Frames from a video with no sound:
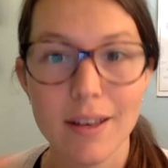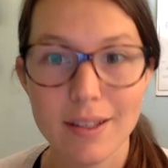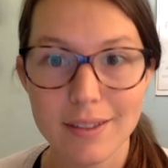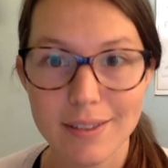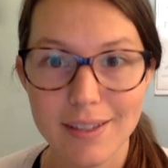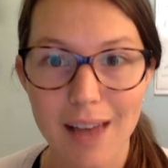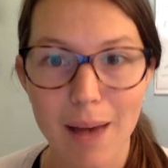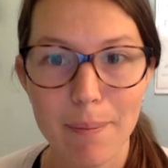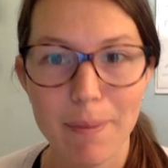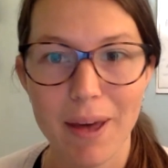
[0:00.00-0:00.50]

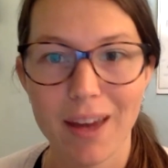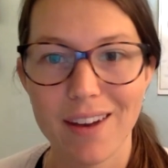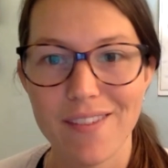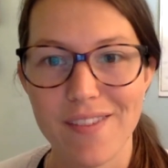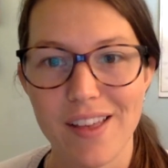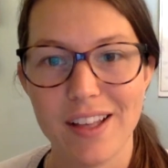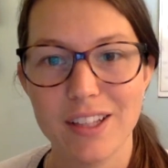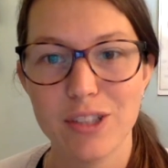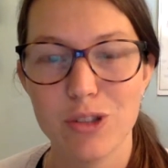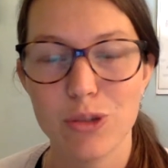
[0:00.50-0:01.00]
snap out of
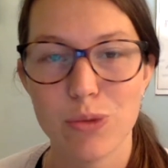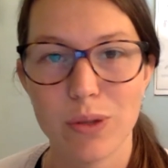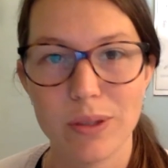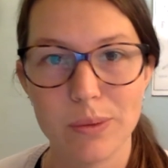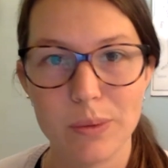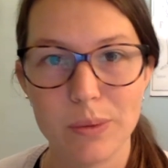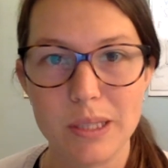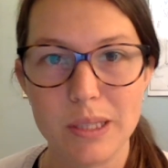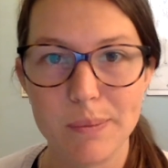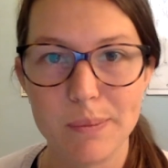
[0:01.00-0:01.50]
that stress
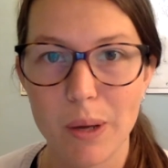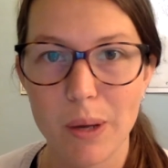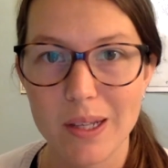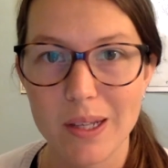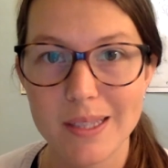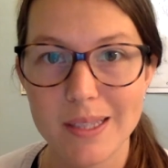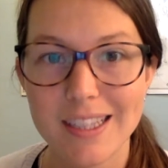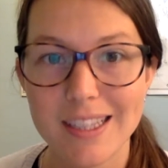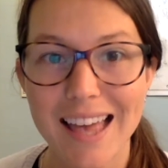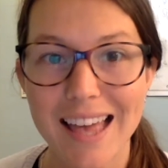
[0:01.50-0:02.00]

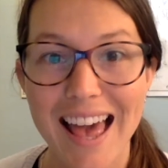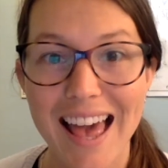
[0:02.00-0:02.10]
response